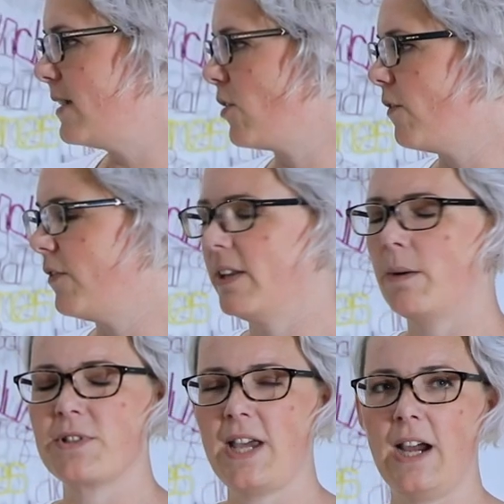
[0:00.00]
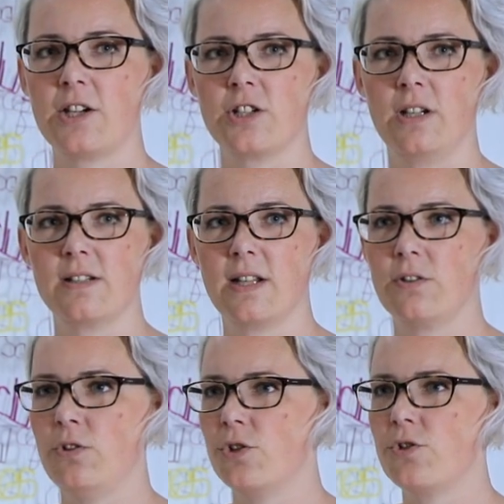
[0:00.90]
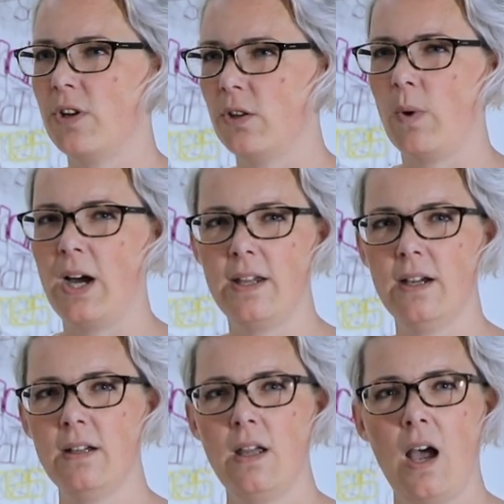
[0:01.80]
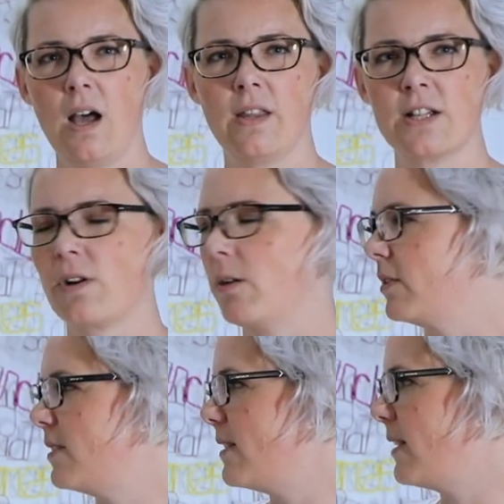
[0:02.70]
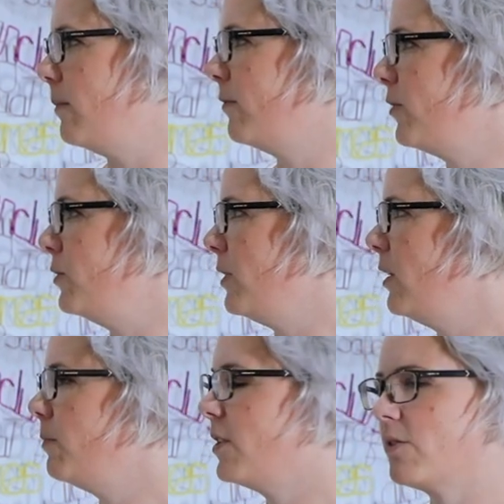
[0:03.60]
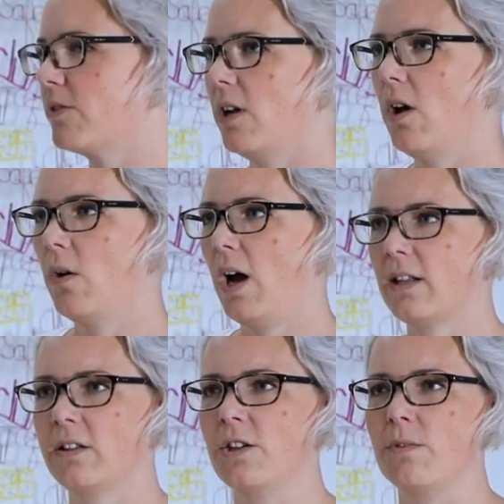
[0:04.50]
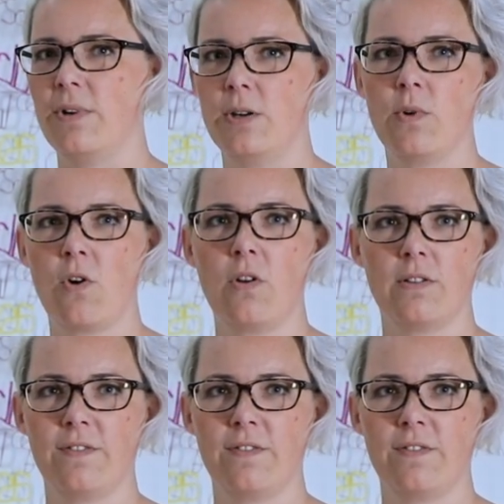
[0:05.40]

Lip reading: It's offering that protection, it's like nurturing the wire, and that's where I wanted it to come through, you know, because at Llwyn and Bryn, we're all a